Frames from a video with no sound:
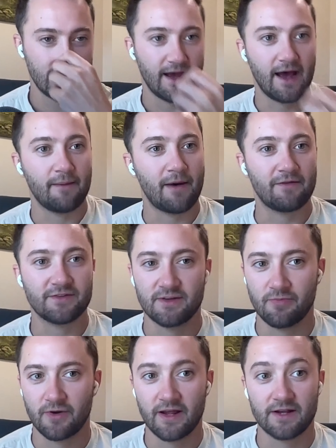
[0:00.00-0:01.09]
obviously
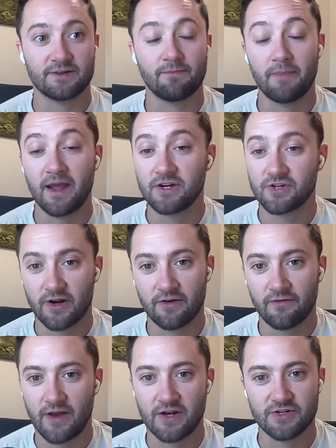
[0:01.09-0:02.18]
bringing some major
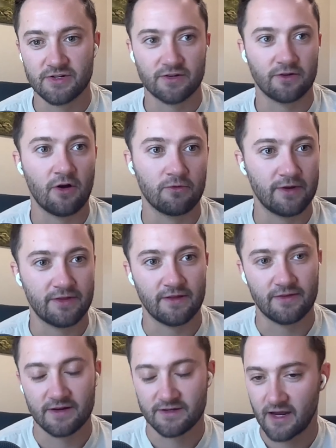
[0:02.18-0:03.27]
innovations along with
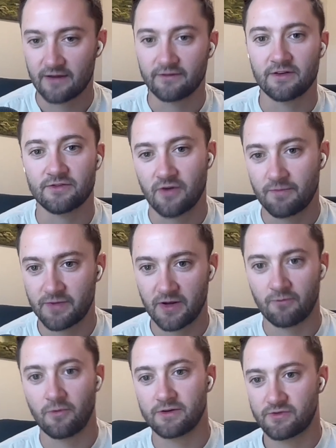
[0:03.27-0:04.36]
it that is kind of
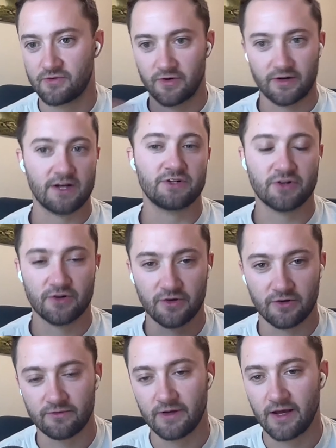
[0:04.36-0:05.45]
disrupting what
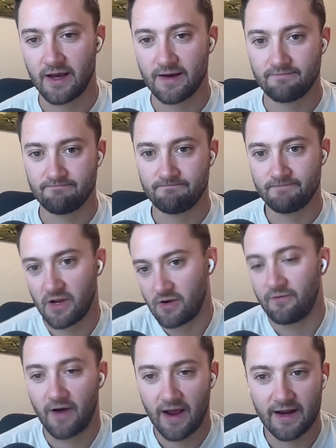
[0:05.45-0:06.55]
traditional
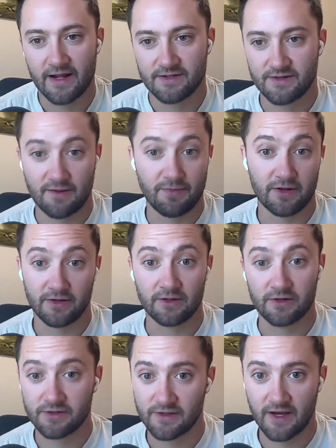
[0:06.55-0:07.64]
finance typically
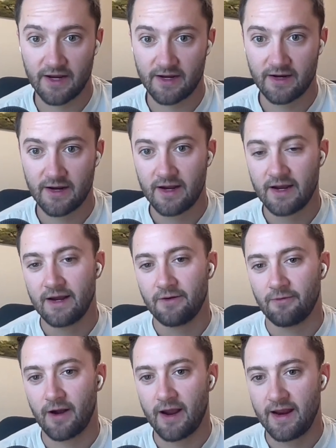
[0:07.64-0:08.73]
looks like,
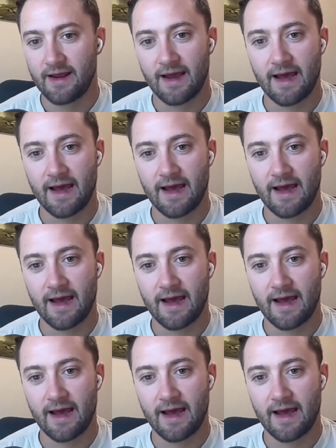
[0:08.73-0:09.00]
right?